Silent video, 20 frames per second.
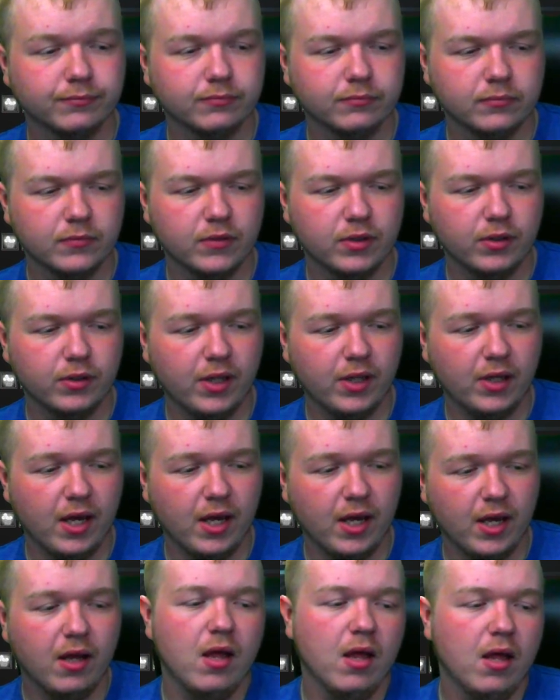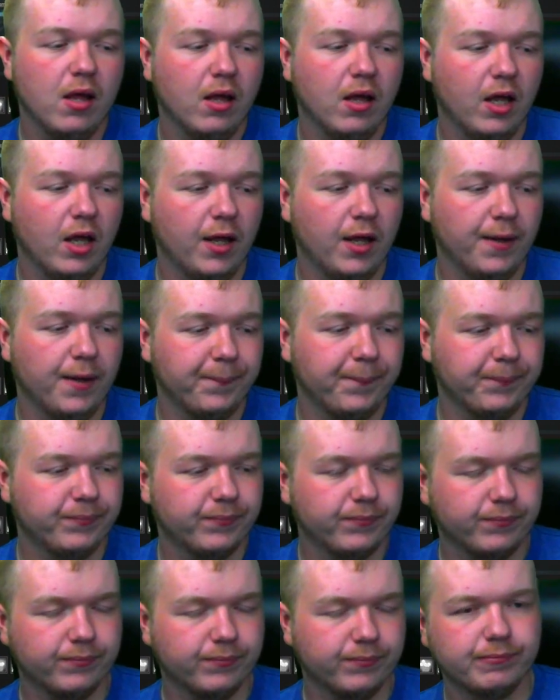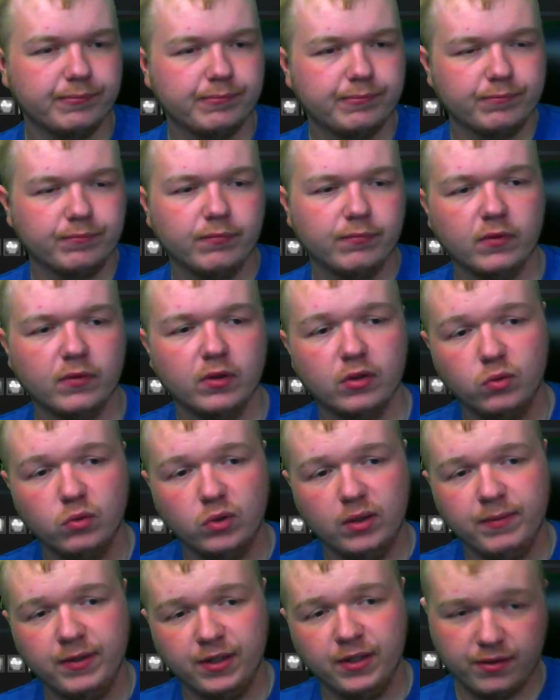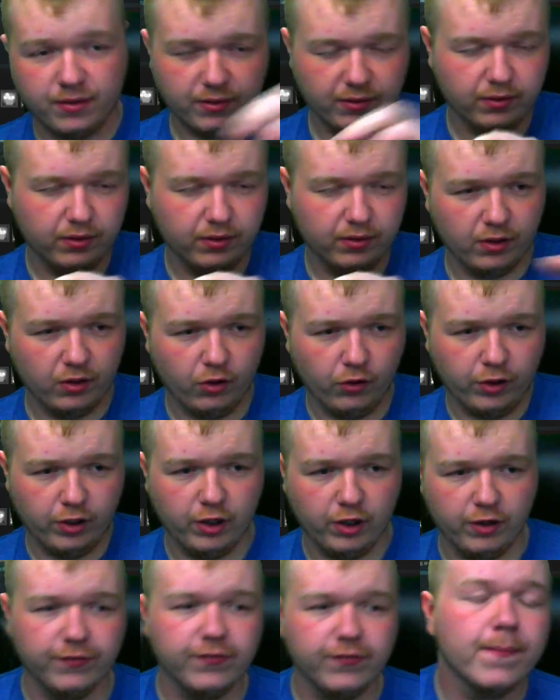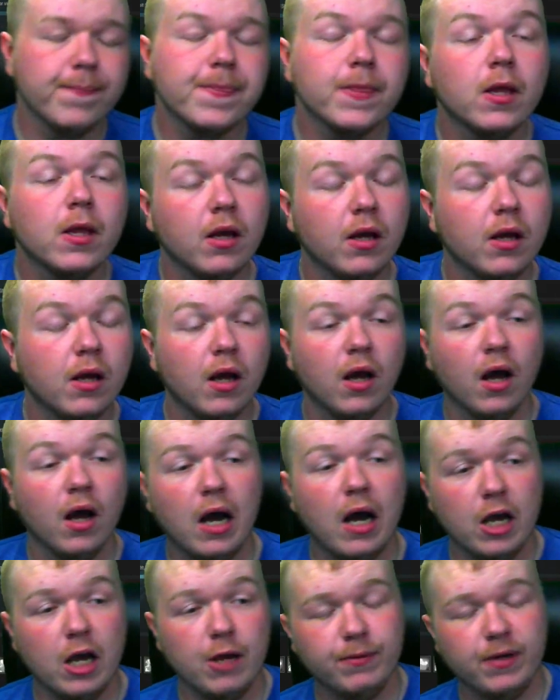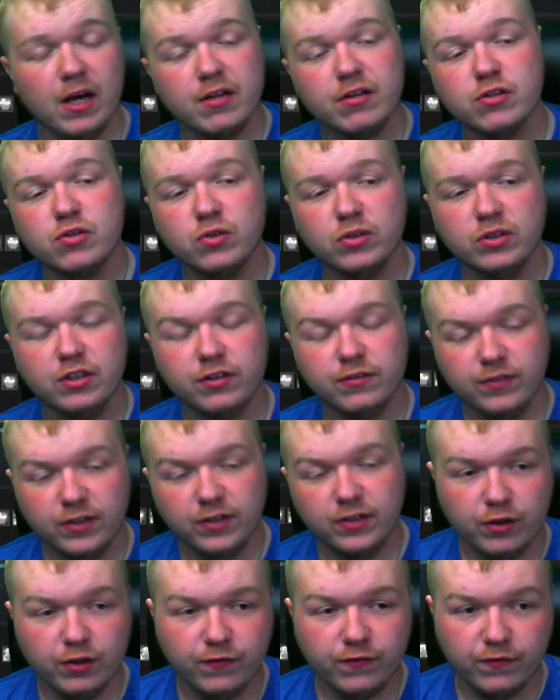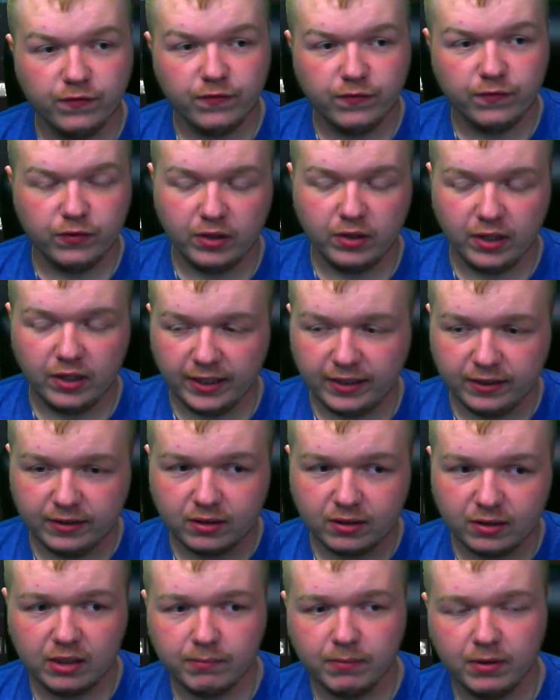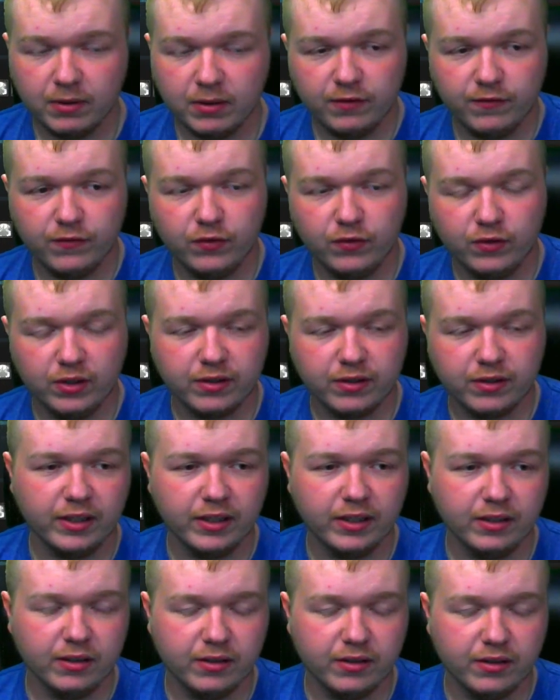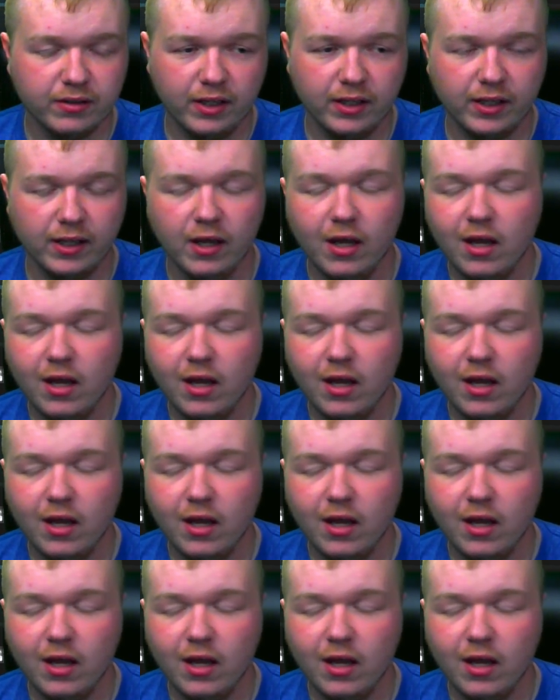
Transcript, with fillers: So yeah, um, 20 minutes, long enough. I hope you guys enjoyed this video. If you liked it, hit the like button. If you disliked it, dislike it.